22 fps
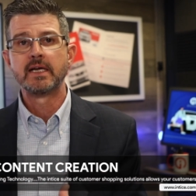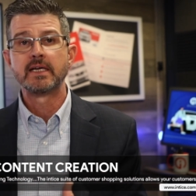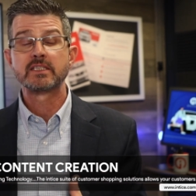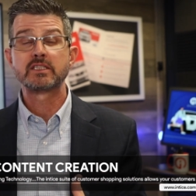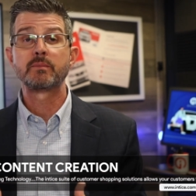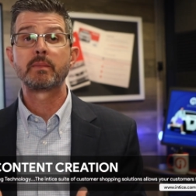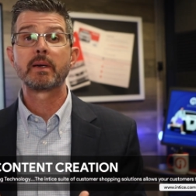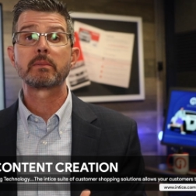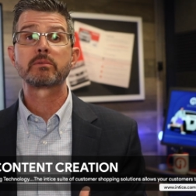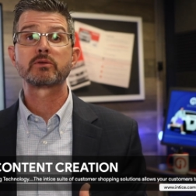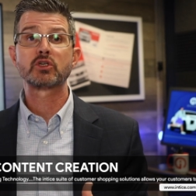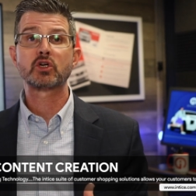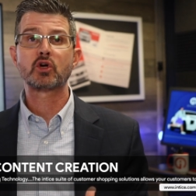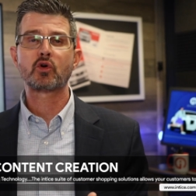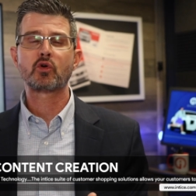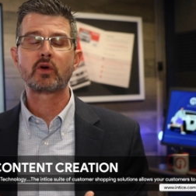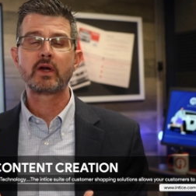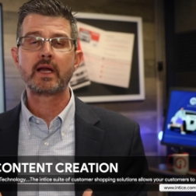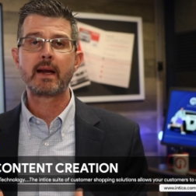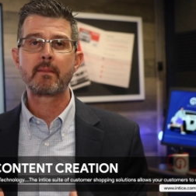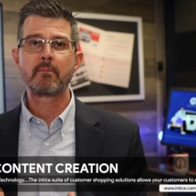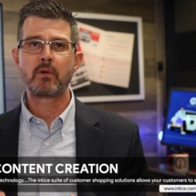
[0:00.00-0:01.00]
to be able to
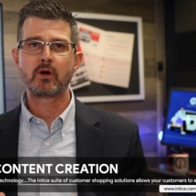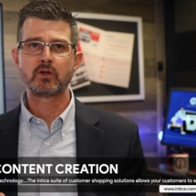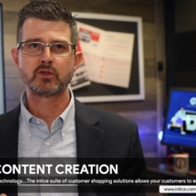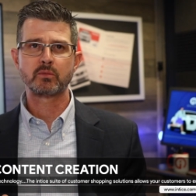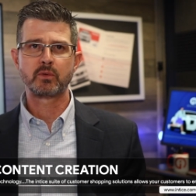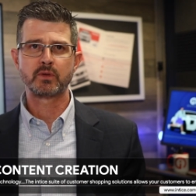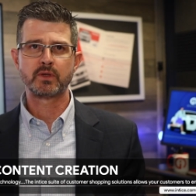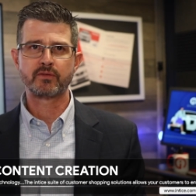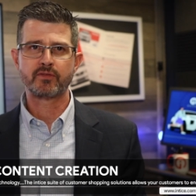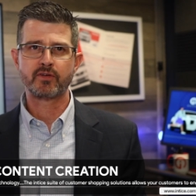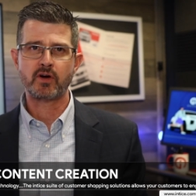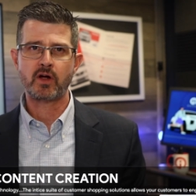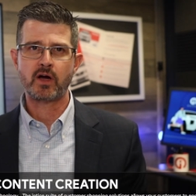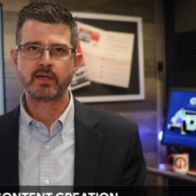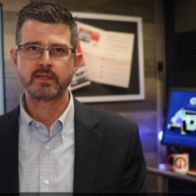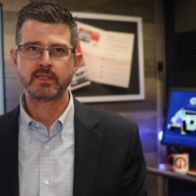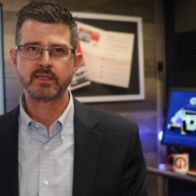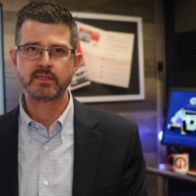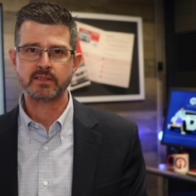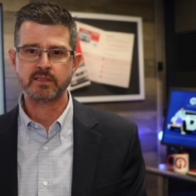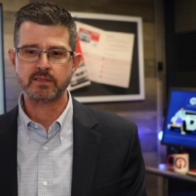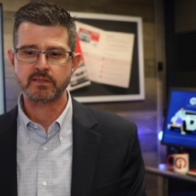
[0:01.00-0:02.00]
create multiple different
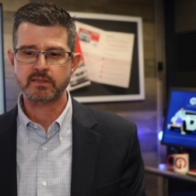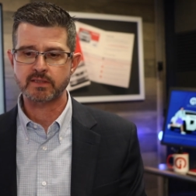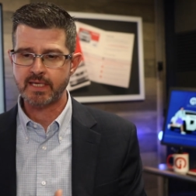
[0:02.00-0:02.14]
audiences,